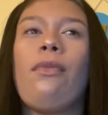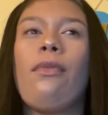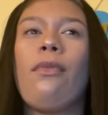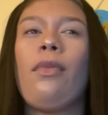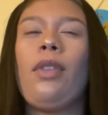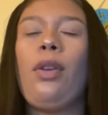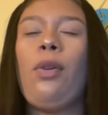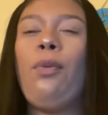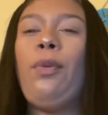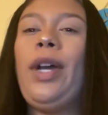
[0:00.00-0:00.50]

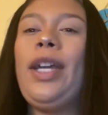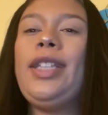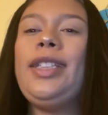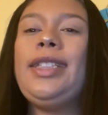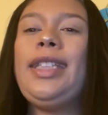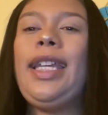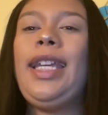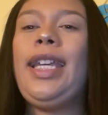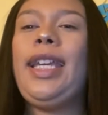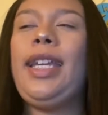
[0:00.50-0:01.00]
one
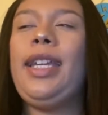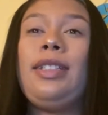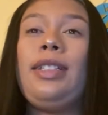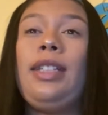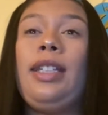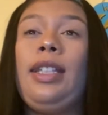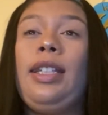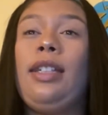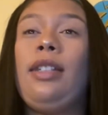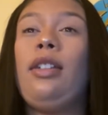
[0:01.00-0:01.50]
day
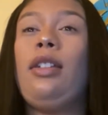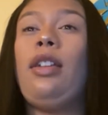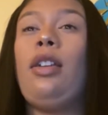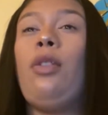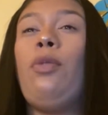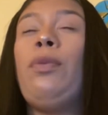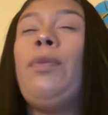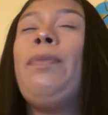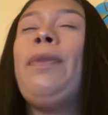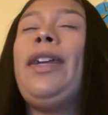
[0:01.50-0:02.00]
we
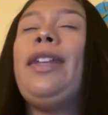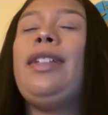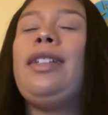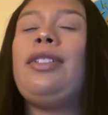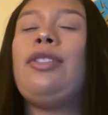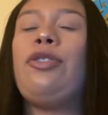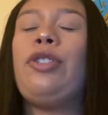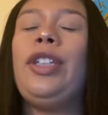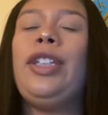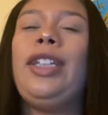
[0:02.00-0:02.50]
played this
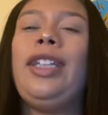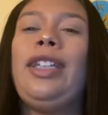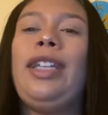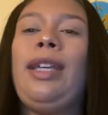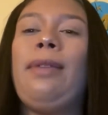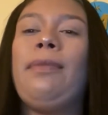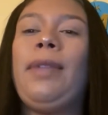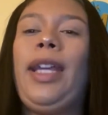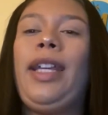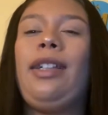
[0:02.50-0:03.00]
drinking
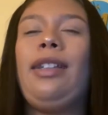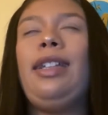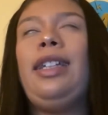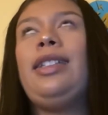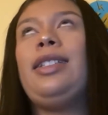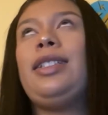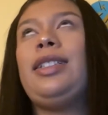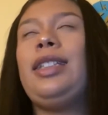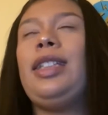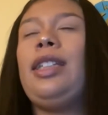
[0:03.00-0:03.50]
game, like,
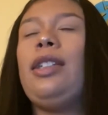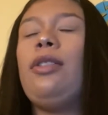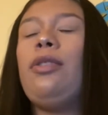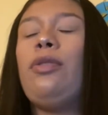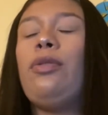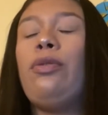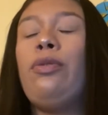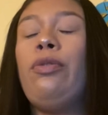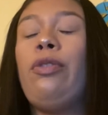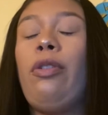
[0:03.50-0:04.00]
let's see
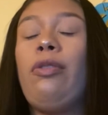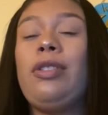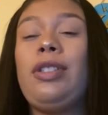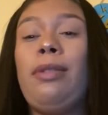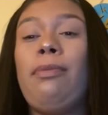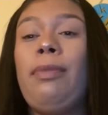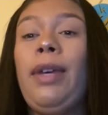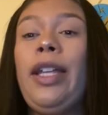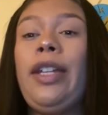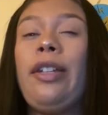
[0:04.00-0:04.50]
who knows
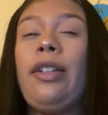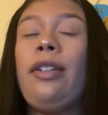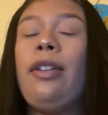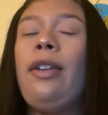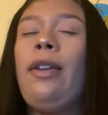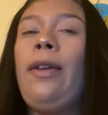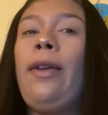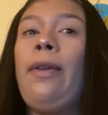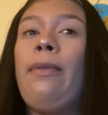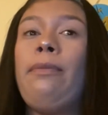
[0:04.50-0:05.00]
him better,
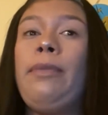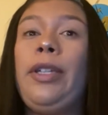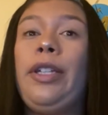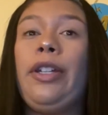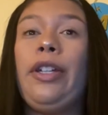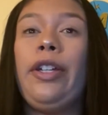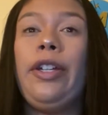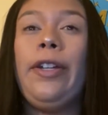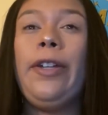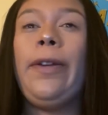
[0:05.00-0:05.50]
me
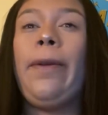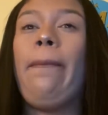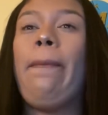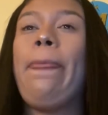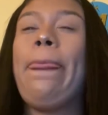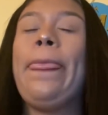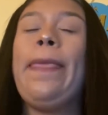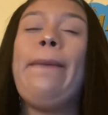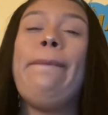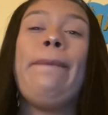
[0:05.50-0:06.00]
or her.
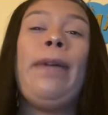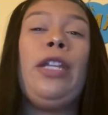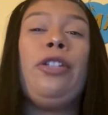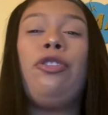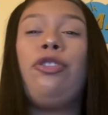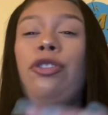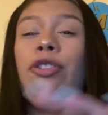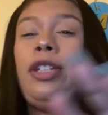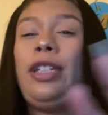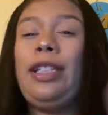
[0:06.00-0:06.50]
Mind you,
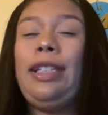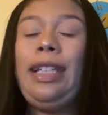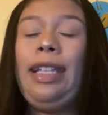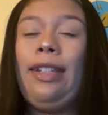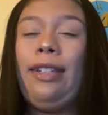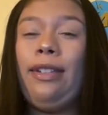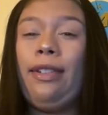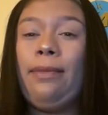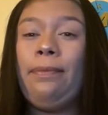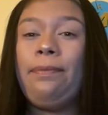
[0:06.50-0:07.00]
she already
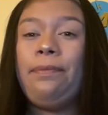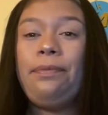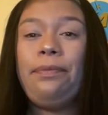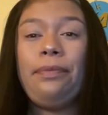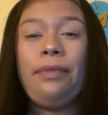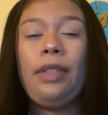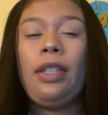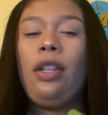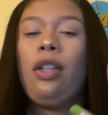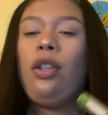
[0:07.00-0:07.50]
dated him,
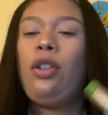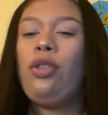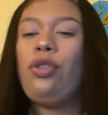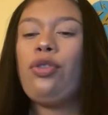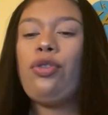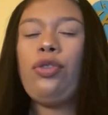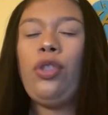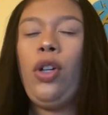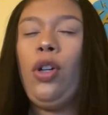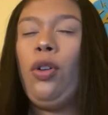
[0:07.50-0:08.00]

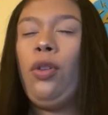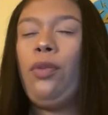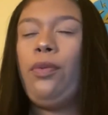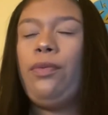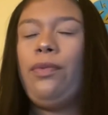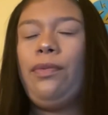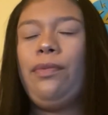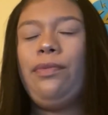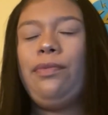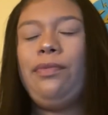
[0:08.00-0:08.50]
so,
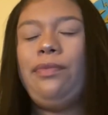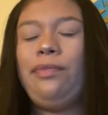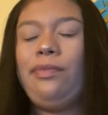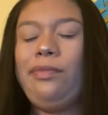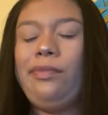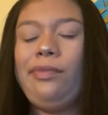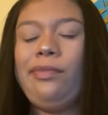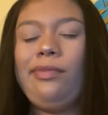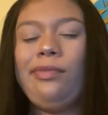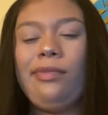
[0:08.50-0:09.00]

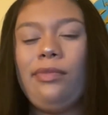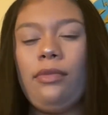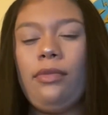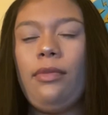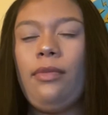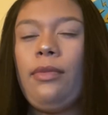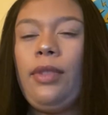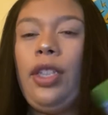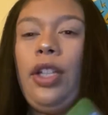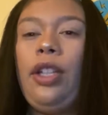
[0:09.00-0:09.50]

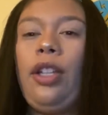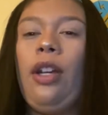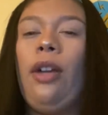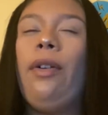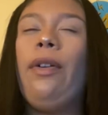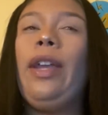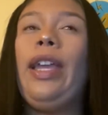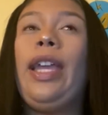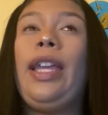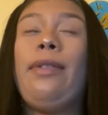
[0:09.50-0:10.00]
you know,
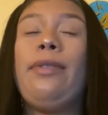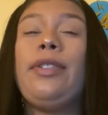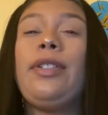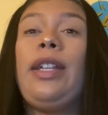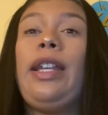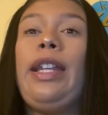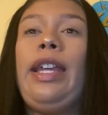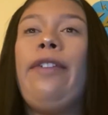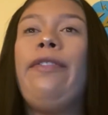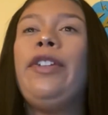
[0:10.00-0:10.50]
and it was,
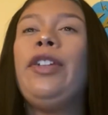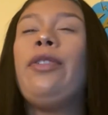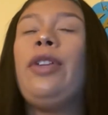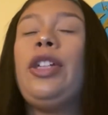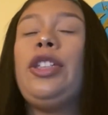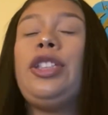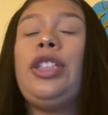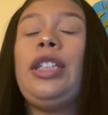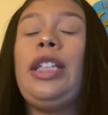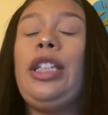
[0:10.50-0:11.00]
and every
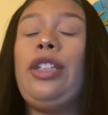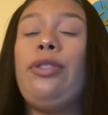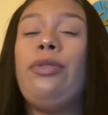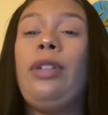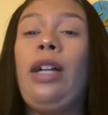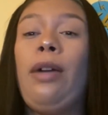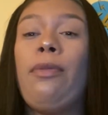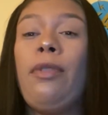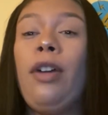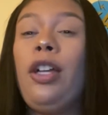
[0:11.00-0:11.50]
question that you
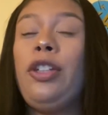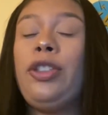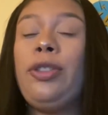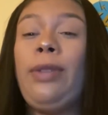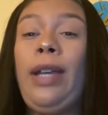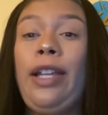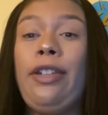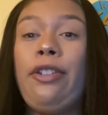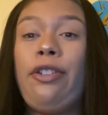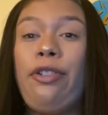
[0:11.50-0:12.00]
got wrong, you
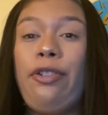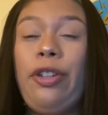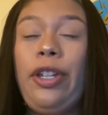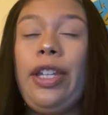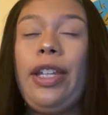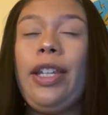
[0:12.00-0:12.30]
had to drink.